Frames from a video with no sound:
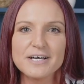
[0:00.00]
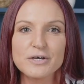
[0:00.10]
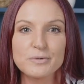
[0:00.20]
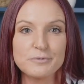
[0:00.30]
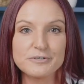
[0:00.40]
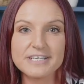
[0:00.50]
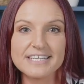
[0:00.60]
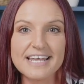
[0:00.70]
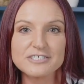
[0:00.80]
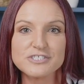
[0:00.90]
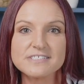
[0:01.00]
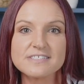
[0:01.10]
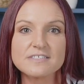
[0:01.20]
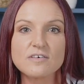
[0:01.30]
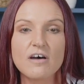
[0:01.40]
Kupuna Connections
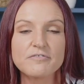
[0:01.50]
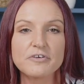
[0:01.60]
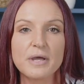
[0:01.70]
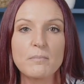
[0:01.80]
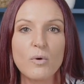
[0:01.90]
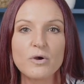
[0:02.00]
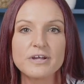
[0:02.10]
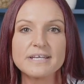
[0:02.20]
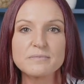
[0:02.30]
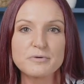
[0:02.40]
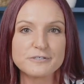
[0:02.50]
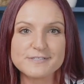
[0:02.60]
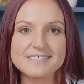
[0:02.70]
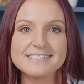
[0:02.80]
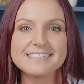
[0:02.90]
is offering more
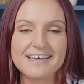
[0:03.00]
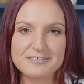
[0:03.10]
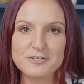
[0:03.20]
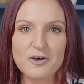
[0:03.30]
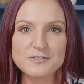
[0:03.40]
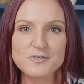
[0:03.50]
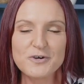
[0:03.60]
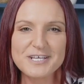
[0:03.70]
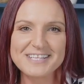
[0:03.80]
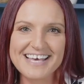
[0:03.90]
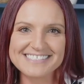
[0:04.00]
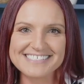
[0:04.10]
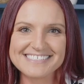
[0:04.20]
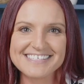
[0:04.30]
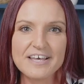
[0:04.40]
in-person Tech Talk story
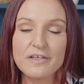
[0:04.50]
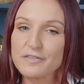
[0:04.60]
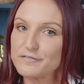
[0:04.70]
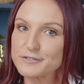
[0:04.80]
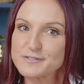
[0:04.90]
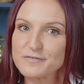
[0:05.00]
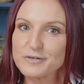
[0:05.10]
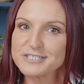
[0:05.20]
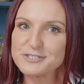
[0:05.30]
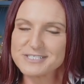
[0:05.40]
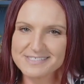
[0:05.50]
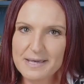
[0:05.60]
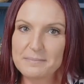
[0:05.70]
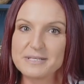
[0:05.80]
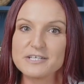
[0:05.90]
classes, the first of which is
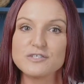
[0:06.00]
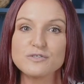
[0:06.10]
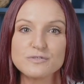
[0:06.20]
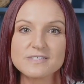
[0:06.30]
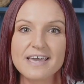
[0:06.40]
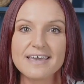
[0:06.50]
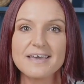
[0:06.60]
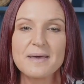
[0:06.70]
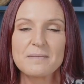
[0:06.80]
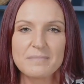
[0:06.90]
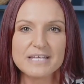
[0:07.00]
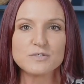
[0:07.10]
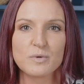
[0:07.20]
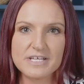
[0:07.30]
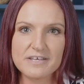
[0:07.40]
happening Tuesday, May
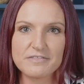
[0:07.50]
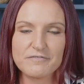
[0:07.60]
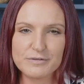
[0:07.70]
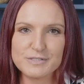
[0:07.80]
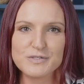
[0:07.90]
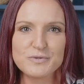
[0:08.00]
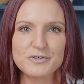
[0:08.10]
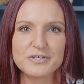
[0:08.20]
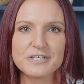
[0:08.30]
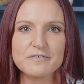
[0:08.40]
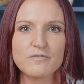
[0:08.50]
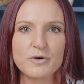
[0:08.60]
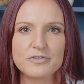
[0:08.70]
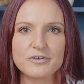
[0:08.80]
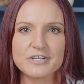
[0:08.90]
20th from 2:30 to
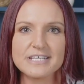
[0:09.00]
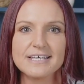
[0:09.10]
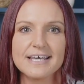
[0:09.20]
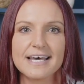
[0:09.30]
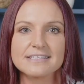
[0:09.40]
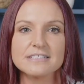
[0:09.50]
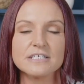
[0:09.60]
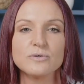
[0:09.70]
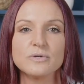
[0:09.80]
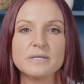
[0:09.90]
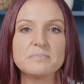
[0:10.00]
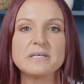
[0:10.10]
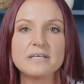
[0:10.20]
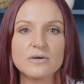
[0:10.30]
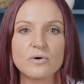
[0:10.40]
4:30 at the Lihui
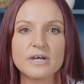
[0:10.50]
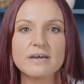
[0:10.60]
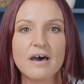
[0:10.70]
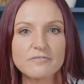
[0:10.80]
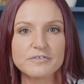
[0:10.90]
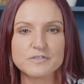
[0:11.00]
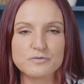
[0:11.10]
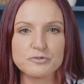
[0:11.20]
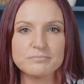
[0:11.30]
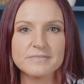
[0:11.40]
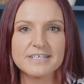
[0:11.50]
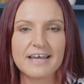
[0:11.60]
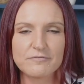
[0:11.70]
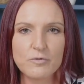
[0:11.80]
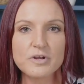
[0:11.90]
Pi'ikoi Conference Room
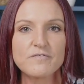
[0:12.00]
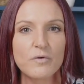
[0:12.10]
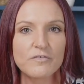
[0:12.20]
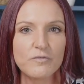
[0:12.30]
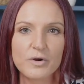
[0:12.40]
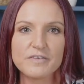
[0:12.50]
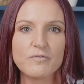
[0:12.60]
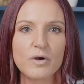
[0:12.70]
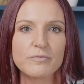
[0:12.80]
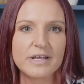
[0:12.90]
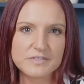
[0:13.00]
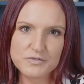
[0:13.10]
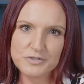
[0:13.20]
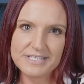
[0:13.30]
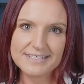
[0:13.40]
at 4444 Rice
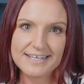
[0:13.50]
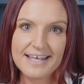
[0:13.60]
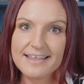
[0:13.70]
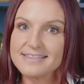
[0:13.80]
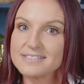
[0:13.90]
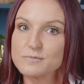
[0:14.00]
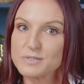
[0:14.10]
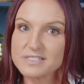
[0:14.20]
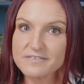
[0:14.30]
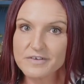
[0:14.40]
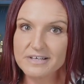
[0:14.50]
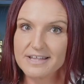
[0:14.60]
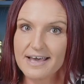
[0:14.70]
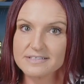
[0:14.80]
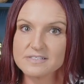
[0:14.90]
Street. This specific
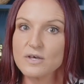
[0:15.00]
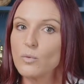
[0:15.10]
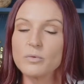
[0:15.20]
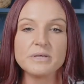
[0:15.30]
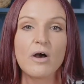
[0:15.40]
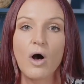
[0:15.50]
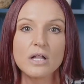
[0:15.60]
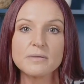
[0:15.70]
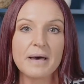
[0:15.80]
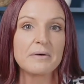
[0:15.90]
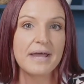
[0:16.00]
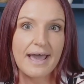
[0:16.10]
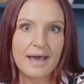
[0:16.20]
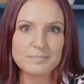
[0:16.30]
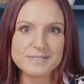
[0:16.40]
class will be all about
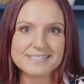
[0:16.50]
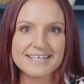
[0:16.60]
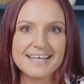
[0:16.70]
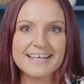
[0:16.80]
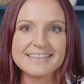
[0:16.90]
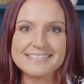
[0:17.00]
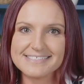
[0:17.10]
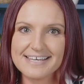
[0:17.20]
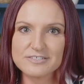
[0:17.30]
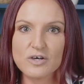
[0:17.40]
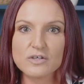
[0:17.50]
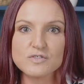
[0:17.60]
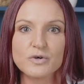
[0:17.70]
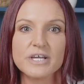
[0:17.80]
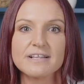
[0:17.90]
apps. These Tech Talk
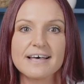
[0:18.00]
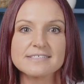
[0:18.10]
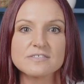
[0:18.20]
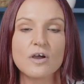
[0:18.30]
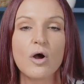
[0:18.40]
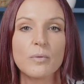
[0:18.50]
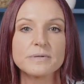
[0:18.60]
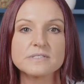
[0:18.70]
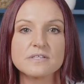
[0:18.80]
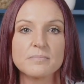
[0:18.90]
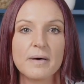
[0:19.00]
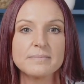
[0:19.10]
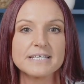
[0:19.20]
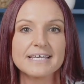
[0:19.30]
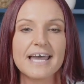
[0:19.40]
story classes are open to the
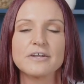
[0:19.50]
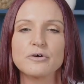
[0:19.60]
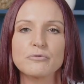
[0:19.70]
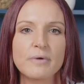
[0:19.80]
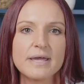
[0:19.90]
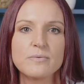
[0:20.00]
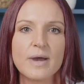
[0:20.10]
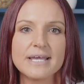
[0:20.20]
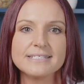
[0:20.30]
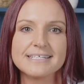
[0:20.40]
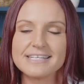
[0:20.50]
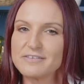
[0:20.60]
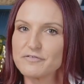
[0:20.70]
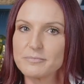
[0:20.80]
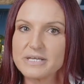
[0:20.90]
public and a great way to get
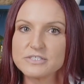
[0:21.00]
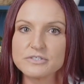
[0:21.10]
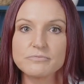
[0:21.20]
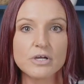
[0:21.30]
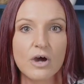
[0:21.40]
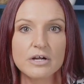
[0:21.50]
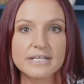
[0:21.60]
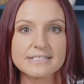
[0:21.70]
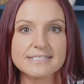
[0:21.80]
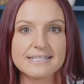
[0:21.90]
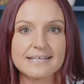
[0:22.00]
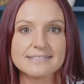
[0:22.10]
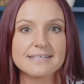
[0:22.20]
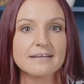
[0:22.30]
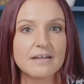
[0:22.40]
information regarding today's
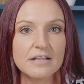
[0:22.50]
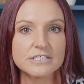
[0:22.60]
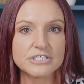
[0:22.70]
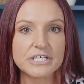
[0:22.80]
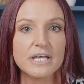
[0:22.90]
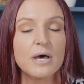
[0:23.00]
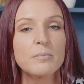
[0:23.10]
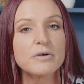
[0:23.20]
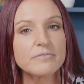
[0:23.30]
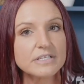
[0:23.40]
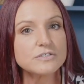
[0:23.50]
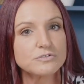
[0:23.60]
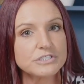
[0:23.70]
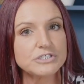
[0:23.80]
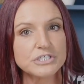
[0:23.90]
technology, but
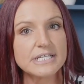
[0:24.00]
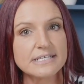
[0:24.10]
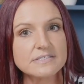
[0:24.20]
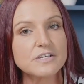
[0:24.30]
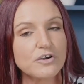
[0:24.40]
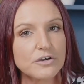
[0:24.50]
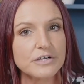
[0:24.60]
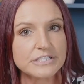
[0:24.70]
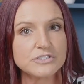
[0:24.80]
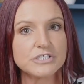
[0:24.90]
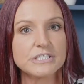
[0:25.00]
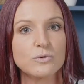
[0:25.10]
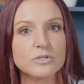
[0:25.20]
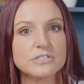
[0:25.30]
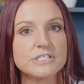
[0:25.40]
registration is encouraged in
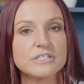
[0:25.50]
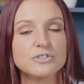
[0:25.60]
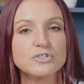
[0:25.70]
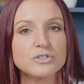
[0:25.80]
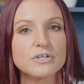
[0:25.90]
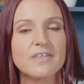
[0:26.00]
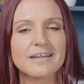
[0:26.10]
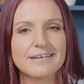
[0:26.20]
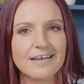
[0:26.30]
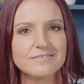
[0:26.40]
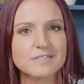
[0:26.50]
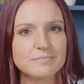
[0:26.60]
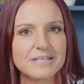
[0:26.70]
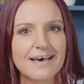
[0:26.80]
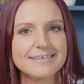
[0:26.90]
order to ensure that enough
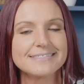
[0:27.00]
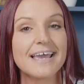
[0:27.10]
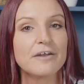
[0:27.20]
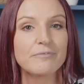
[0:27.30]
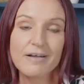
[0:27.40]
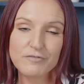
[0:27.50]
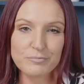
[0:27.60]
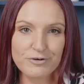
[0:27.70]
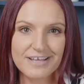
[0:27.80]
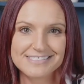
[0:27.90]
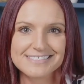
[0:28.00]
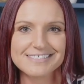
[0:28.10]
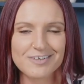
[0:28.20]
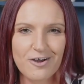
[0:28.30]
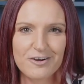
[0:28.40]
supplies and raffle
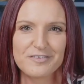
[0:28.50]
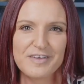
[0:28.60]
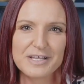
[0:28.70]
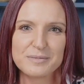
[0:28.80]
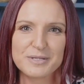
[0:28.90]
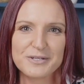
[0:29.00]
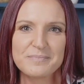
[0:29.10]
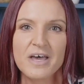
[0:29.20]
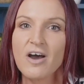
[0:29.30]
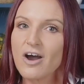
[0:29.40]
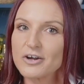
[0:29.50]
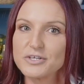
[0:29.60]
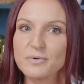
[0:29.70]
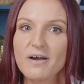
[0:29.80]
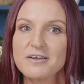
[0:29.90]
prizes are available. Our
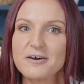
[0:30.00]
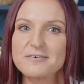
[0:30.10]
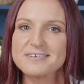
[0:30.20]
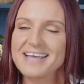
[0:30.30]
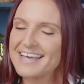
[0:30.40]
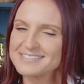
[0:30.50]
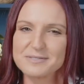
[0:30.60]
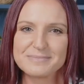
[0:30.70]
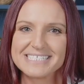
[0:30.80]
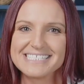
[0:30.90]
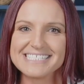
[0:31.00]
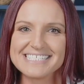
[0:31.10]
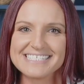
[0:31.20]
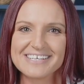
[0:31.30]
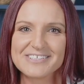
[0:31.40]
QR code has complete
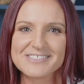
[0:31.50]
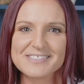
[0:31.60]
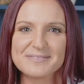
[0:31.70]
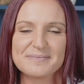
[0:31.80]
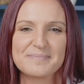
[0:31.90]
details.